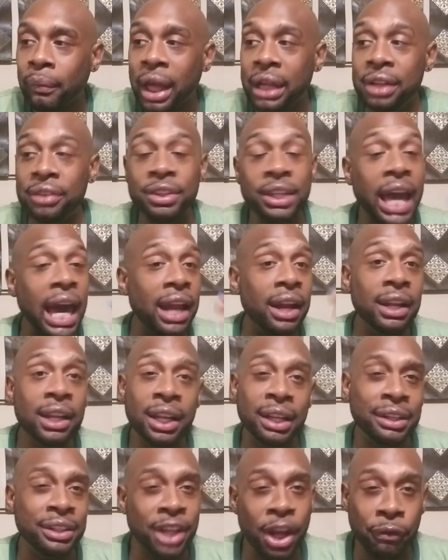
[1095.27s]
this is kind of a
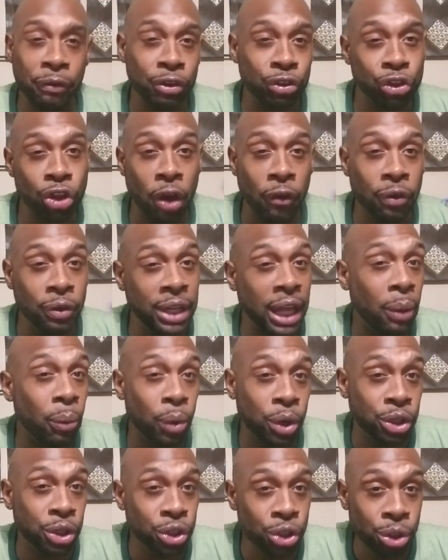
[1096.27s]
little different show from that
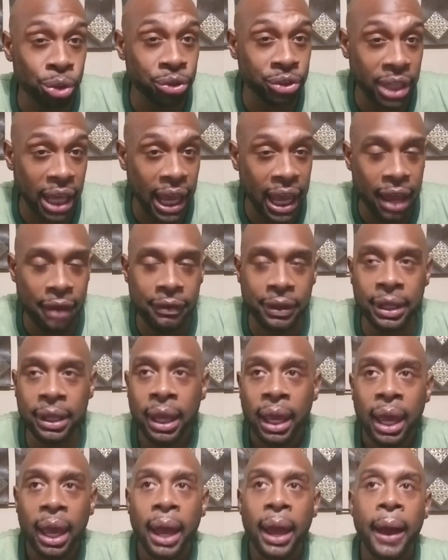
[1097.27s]
we're used to
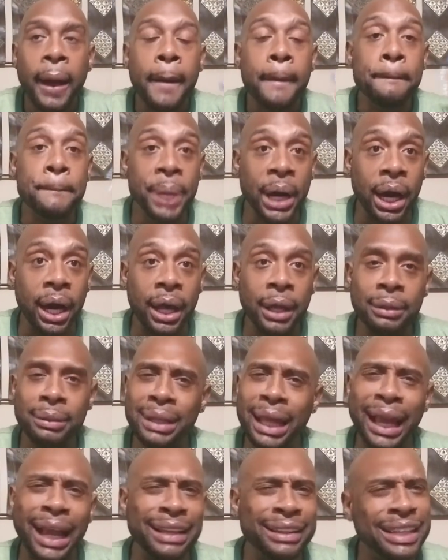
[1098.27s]
having. But
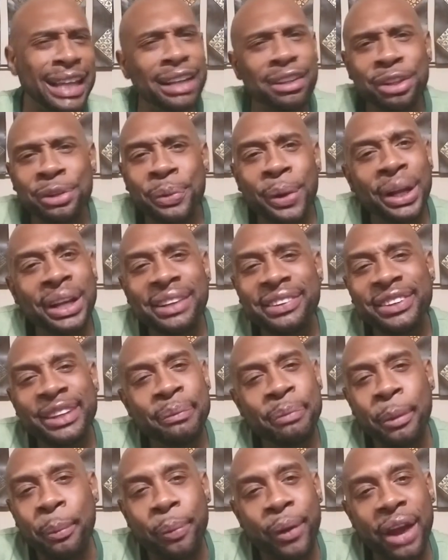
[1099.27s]
like I said, I just wanted a
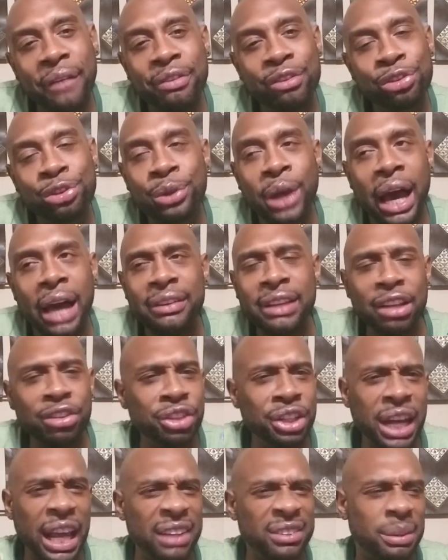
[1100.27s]
simple breakfast, you guys. I
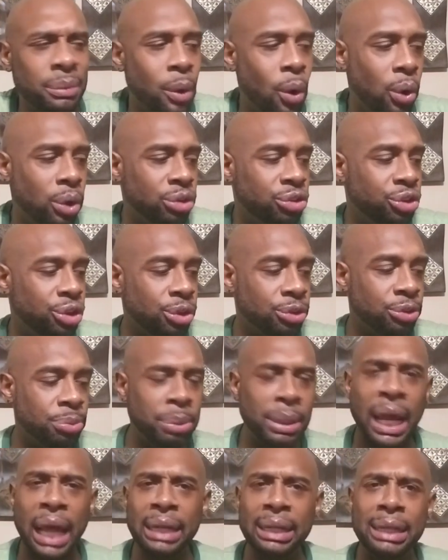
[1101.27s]
should have had some orange juice,
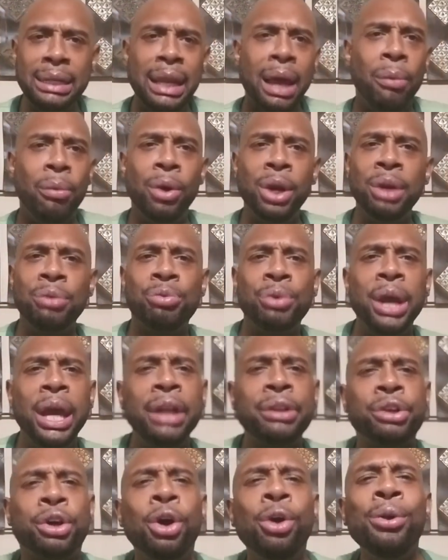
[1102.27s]
but I didn't. I wanted
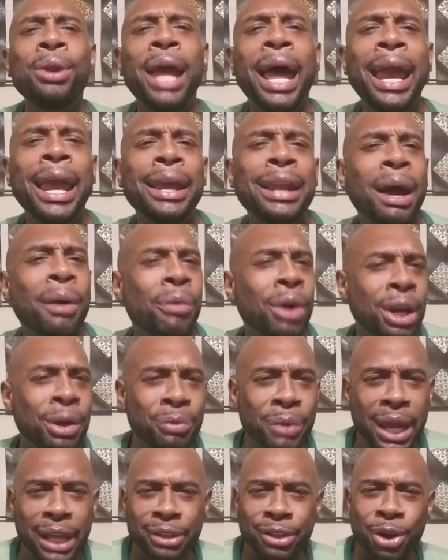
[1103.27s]
red Kool-Aid. I wanted
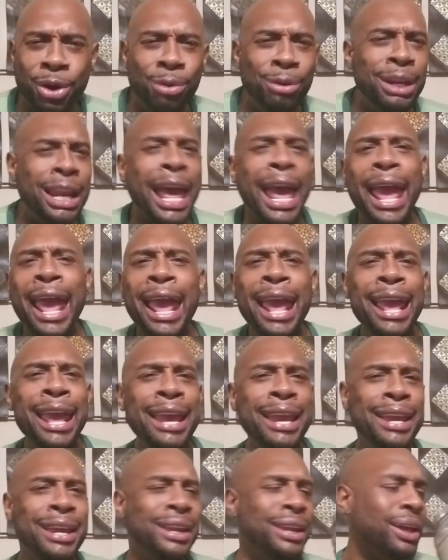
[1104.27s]
red
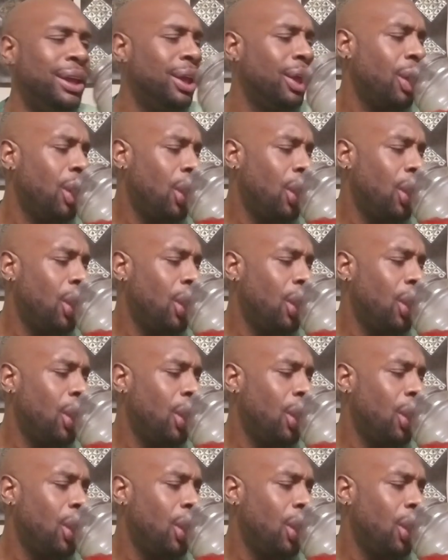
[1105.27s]
Kool-Aid.